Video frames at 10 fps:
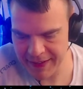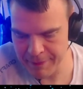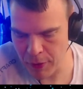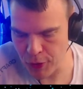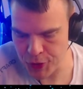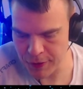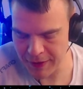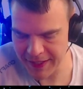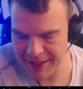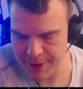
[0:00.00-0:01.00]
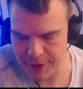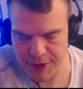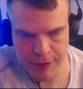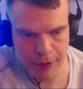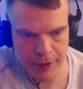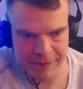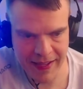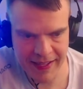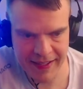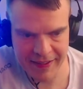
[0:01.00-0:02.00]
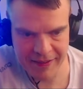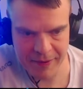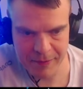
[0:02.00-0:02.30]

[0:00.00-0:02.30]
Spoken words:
emotionally it's also conveying